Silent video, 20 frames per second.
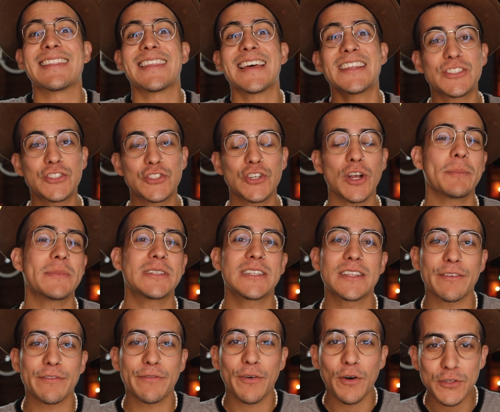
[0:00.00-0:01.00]
Let's jump into
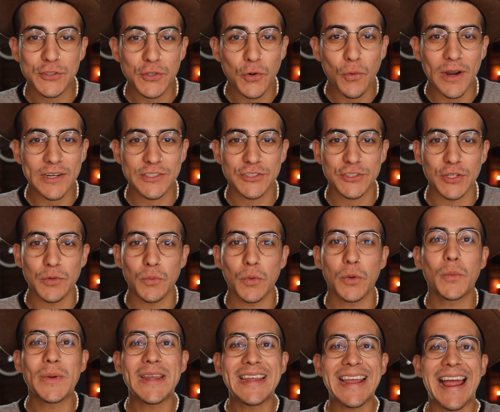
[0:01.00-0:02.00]
the first question.
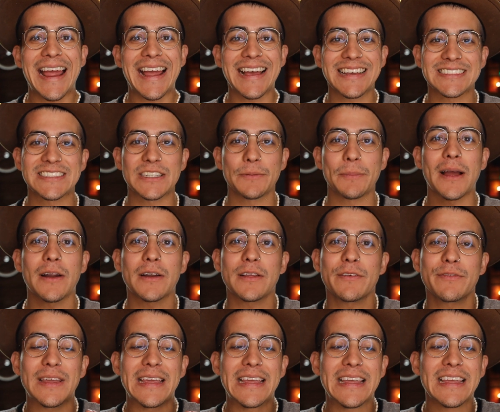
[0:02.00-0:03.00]
When we asked about
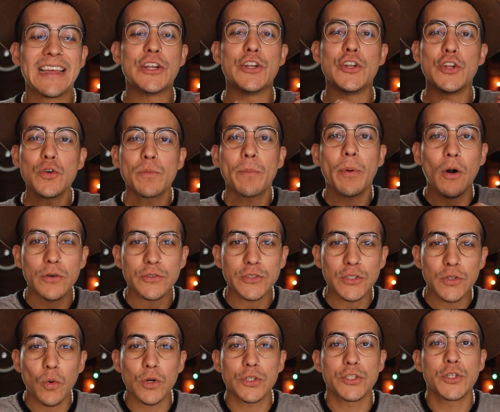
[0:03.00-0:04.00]
if a new
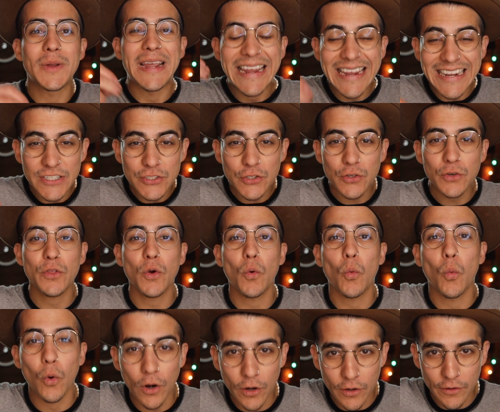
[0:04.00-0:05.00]
person were to enter the
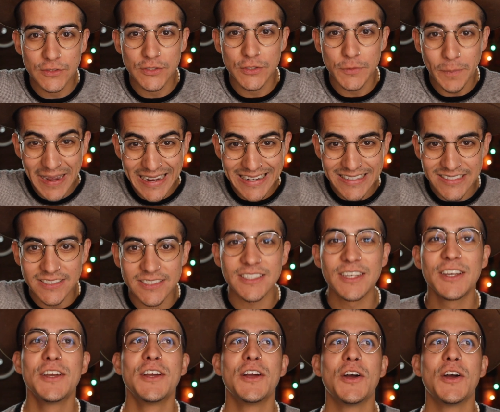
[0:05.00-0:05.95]
workspace,